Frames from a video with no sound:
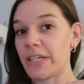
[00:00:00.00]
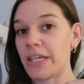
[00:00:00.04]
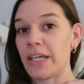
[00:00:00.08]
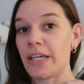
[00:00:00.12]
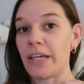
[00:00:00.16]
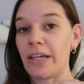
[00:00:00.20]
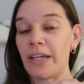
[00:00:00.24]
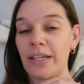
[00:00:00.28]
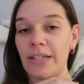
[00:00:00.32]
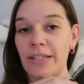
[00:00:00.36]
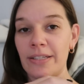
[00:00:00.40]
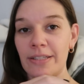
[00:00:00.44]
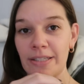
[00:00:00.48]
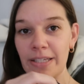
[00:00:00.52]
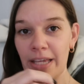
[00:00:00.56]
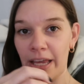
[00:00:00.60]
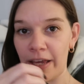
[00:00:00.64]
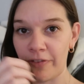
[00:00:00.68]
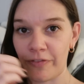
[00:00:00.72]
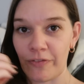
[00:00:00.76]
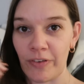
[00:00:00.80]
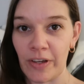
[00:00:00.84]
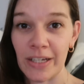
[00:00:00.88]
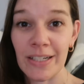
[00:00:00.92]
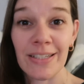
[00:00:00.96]
He is
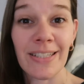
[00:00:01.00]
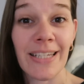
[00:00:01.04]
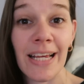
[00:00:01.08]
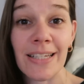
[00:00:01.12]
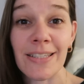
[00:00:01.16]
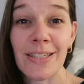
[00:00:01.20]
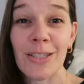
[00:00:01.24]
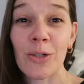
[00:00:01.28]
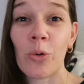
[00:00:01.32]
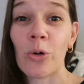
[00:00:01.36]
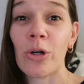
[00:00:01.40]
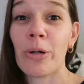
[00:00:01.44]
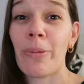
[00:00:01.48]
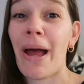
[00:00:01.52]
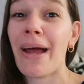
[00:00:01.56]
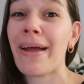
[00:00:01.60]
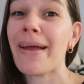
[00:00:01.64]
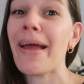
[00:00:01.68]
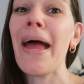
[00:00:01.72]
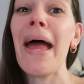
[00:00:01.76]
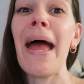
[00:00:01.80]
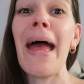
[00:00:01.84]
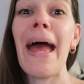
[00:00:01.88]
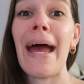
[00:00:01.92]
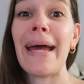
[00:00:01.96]
a fantastic
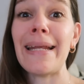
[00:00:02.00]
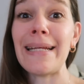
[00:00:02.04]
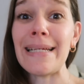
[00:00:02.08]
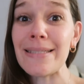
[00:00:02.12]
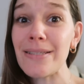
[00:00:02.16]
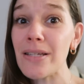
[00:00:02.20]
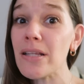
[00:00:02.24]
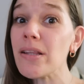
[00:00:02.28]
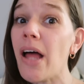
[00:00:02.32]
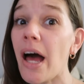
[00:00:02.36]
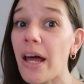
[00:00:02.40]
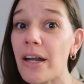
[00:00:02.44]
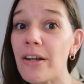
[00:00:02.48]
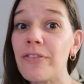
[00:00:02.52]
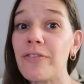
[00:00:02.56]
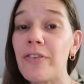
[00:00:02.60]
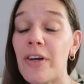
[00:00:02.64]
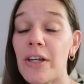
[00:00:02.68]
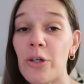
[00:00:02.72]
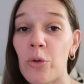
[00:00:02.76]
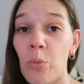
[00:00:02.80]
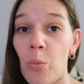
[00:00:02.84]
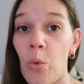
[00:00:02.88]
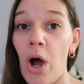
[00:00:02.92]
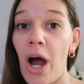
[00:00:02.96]
quarterback and he's a lot of
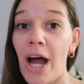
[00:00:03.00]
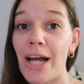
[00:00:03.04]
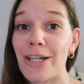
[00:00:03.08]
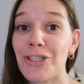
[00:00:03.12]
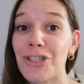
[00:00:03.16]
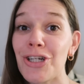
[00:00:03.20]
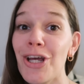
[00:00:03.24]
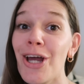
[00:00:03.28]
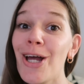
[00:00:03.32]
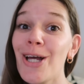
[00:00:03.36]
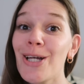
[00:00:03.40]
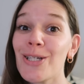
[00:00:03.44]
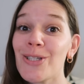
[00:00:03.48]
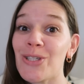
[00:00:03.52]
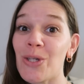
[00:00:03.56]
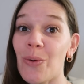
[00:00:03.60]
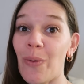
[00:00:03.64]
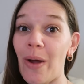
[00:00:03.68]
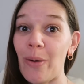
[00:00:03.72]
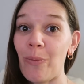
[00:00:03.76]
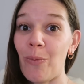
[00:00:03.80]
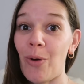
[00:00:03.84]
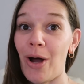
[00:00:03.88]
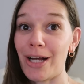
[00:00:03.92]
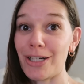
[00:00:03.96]
fun to watch.
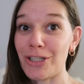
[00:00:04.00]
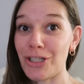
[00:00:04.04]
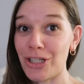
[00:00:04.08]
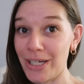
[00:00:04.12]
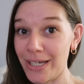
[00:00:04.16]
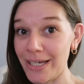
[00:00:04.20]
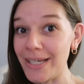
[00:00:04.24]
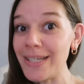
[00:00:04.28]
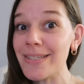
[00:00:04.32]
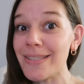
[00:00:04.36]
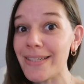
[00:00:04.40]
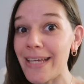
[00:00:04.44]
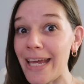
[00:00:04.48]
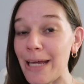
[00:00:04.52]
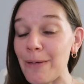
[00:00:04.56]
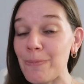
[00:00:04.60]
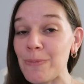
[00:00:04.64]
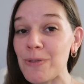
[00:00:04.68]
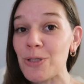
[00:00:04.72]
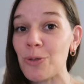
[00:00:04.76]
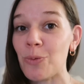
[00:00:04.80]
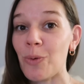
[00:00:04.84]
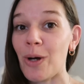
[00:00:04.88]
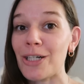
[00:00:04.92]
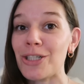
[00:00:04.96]
So I watch his
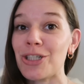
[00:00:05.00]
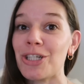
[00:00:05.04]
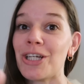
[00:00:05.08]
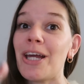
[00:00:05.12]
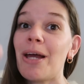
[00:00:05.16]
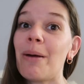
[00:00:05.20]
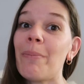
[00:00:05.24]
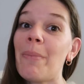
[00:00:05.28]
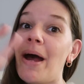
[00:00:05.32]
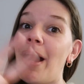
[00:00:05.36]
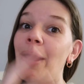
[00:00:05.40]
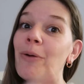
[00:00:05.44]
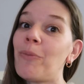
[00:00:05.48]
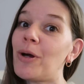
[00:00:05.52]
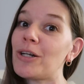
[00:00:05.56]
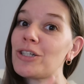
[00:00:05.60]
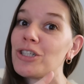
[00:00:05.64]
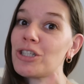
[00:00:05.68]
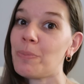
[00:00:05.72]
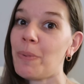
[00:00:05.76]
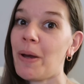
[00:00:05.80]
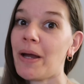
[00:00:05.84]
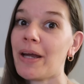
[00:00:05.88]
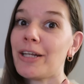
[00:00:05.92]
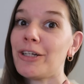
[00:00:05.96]
games to watch him. I
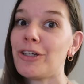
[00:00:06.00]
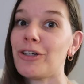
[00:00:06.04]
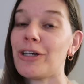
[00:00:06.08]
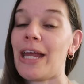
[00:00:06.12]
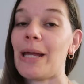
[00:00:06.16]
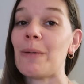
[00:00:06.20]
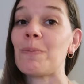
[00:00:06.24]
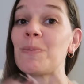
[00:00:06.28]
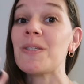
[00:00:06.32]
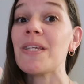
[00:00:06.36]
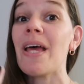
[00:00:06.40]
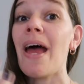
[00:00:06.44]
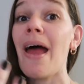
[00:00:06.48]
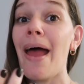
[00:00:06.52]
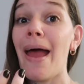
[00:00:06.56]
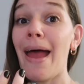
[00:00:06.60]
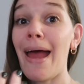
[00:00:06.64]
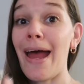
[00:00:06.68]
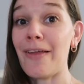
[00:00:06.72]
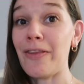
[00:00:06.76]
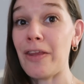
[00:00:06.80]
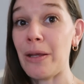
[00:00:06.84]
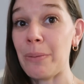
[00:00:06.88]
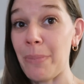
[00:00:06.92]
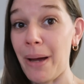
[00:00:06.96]
watch the Buccaneer games.
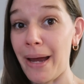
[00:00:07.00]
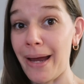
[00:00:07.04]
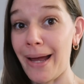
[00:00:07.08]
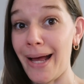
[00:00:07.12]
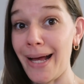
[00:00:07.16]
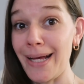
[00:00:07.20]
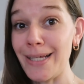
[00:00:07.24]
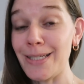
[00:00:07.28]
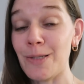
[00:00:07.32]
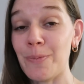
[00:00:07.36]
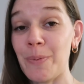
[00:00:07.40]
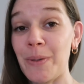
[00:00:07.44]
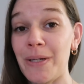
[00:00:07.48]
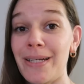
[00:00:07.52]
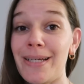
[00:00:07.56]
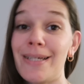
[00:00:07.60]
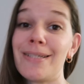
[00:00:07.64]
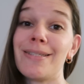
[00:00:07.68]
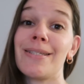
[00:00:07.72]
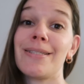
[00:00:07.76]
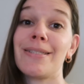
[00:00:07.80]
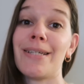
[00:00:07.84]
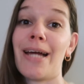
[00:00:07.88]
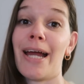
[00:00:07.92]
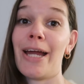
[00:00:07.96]
And then my husband
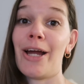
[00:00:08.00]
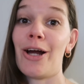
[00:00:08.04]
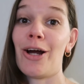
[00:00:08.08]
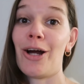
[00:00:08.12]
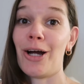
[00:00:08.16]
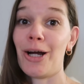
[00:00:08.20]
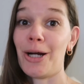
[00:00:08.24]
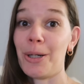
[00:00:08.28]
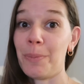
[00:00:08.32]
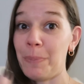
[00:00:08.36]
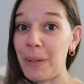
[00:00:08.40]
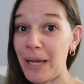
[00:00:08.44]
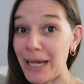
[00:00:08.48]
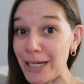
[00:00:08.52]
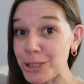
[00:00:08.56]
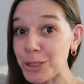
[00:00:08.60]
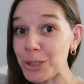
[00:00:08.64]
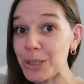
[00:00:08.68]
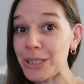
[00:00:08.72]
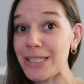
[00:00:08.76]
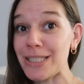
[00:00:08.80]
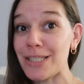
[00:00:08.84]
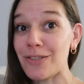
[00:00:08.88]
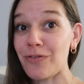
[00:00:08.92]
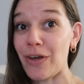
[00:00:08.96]
is a die-hard
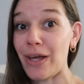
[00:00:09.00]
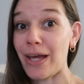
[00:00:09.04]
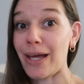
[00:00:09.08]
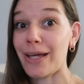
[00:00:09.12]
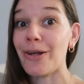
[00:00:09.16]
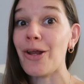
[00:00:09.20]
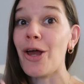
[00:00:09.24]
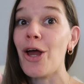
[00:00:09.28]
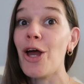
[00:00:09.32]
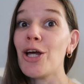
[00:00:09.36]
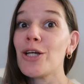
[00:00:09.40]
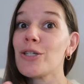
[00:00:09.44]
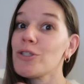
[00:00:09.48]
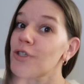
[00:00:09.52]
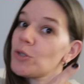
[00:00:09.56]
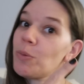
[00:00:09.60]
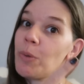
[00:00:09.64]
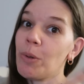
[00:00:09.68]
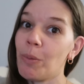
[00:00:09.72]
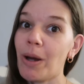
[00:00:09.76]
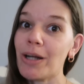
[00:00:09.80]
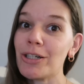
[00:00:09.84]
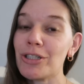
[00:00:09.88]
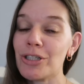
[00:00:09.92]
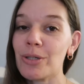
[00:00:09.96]
Patriots fan. So
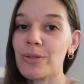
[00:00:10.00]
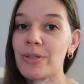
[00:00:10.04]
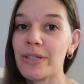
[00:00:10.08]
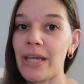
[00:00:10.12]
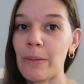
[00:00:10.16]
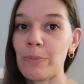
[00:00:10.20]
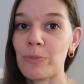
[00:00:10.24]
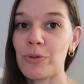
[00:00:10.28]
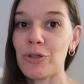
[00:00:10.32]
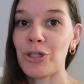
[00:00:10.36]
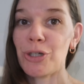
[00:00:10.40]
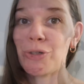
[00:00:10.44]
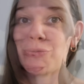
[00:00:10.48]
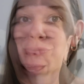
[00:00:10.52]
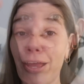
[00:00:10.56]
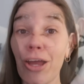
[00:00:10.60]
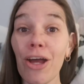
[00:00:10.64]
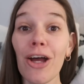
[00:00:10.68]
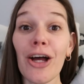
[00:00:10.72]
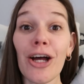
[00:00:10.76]
we watch those games too.